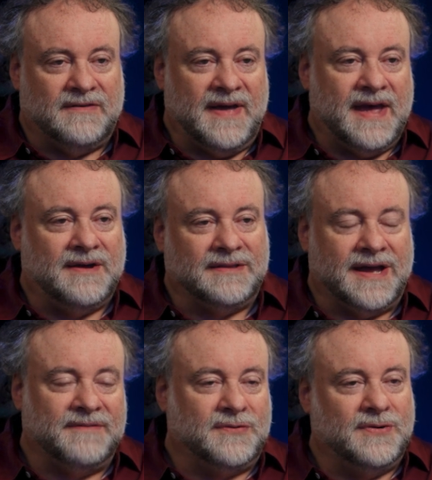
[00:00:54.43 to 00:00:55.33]
of how
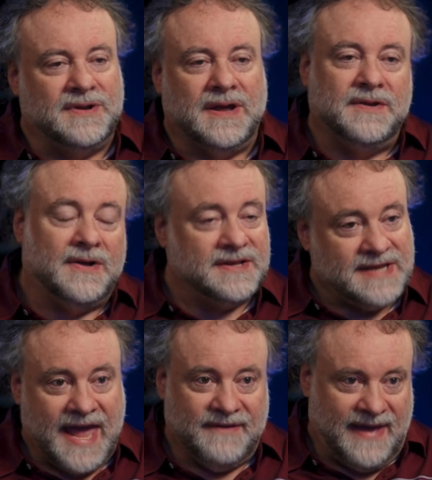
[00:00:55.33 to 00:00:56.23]
life could not
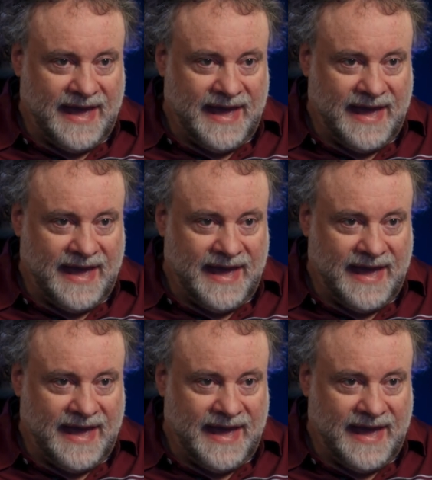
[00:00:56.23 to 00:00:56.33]
have